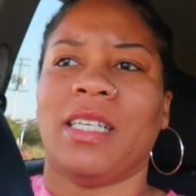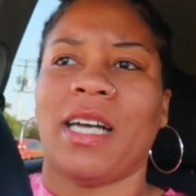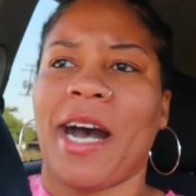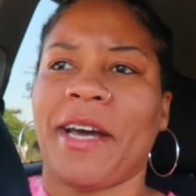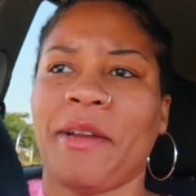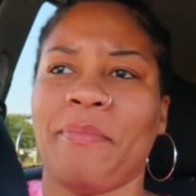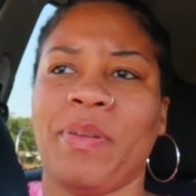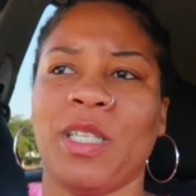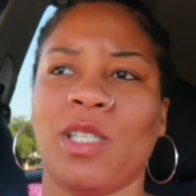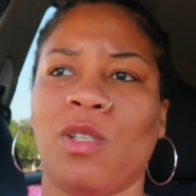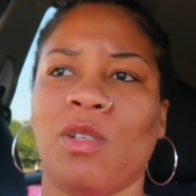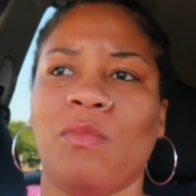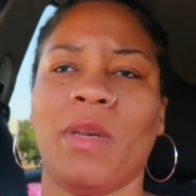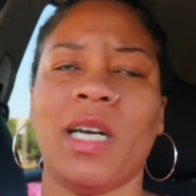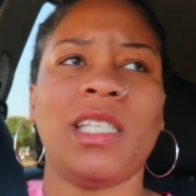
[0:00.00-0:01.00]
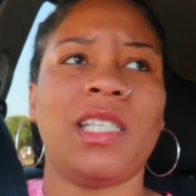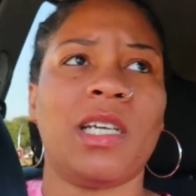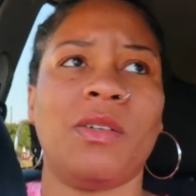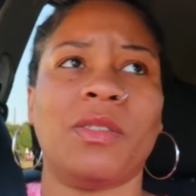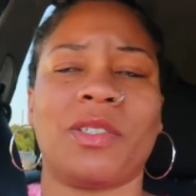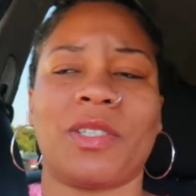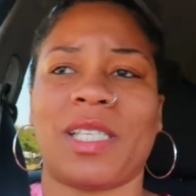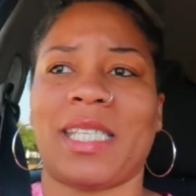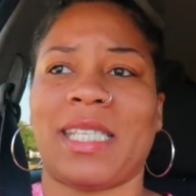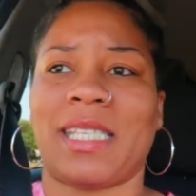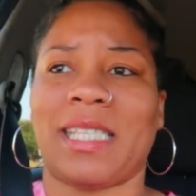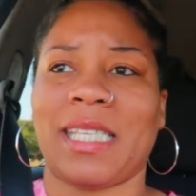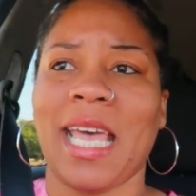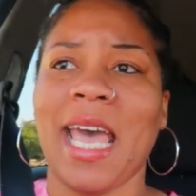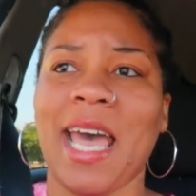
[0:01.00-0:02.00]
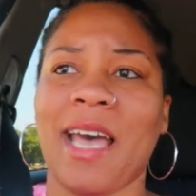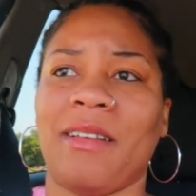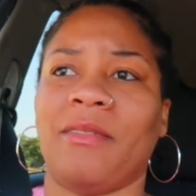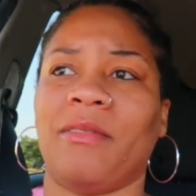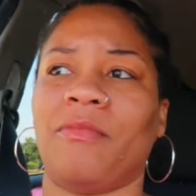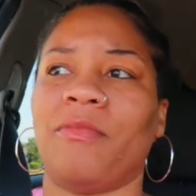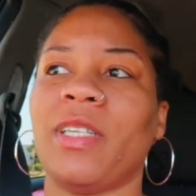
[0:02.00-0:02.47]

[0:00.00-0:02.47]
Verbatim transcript: I done put too much on or something.